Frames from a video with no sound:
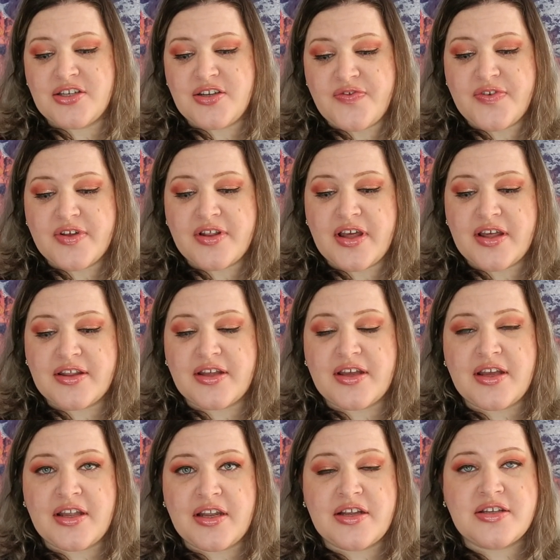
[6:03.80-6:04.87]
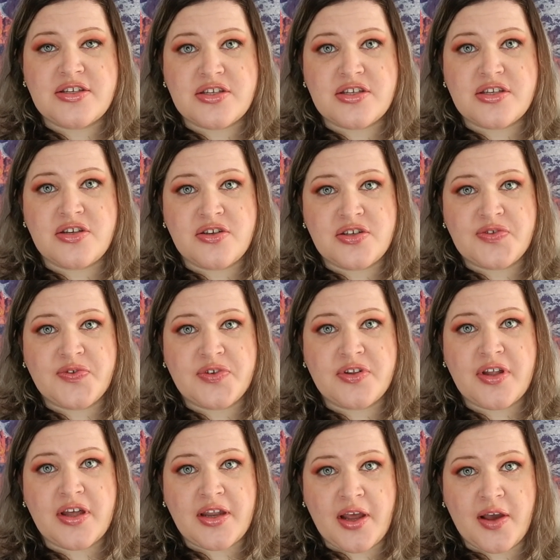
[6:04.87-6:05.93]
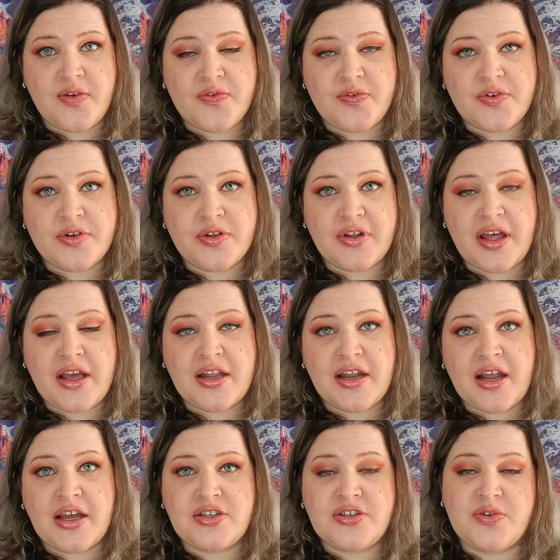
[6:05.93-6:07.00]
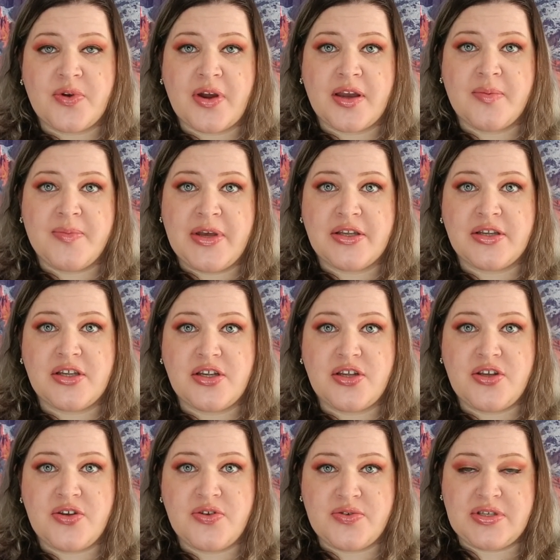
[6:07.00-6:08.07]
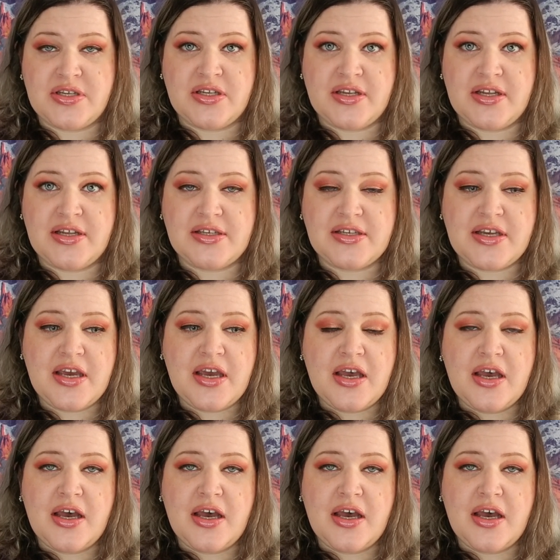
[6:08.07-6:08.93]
I do feel like it is useful and helpful, and I do recommend using it.